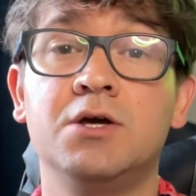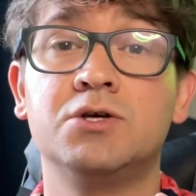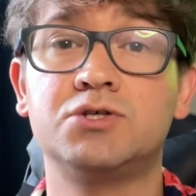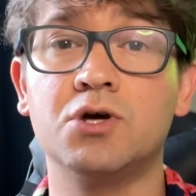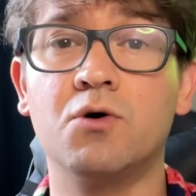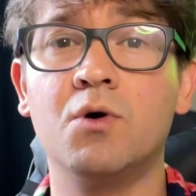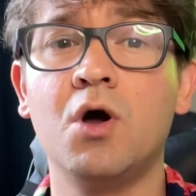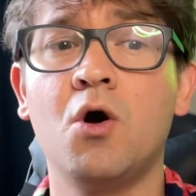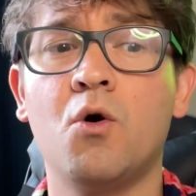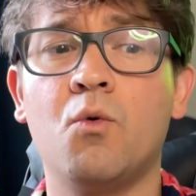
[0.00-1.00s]
So,
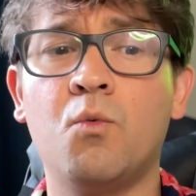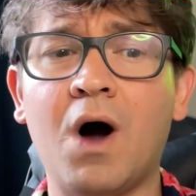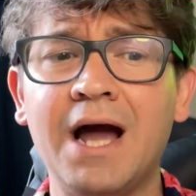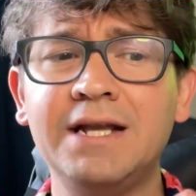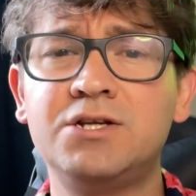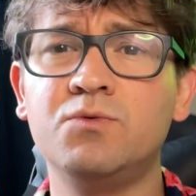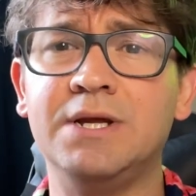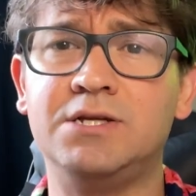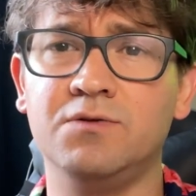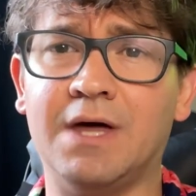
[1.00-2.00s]
why do we
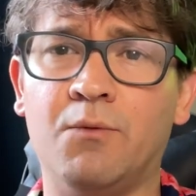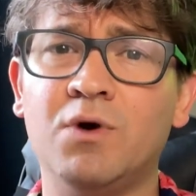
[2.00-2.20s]
do that?